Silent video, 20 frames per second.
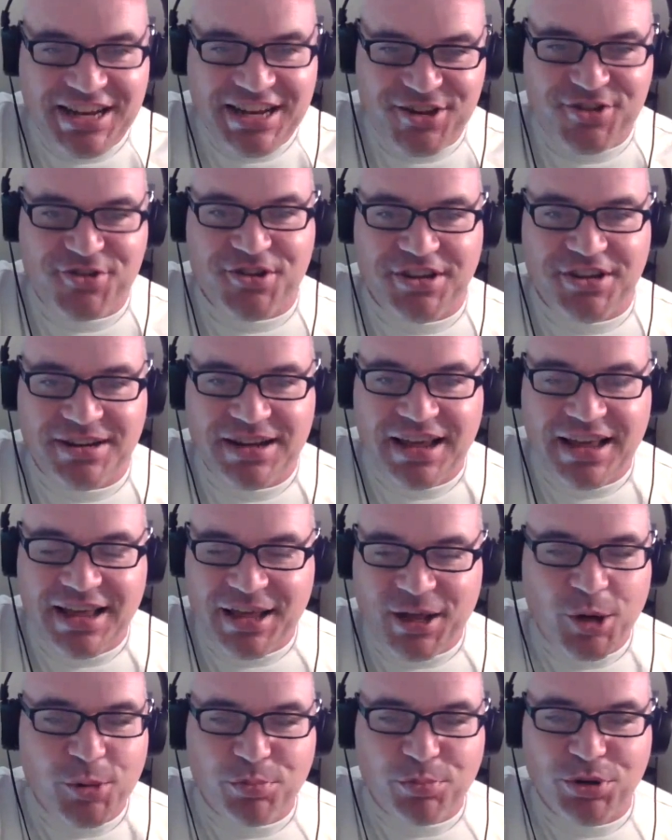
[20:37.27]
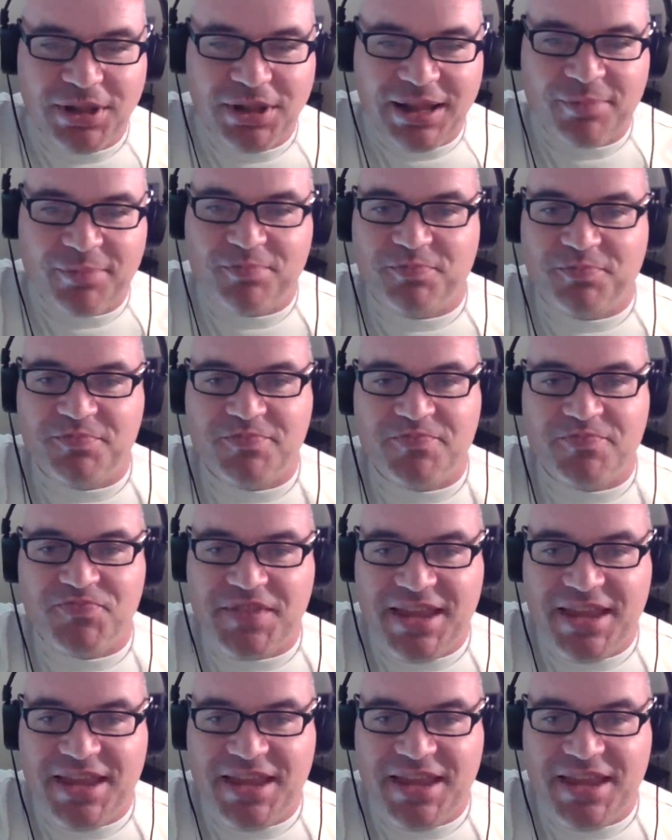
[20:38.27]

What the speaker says: and you could pull up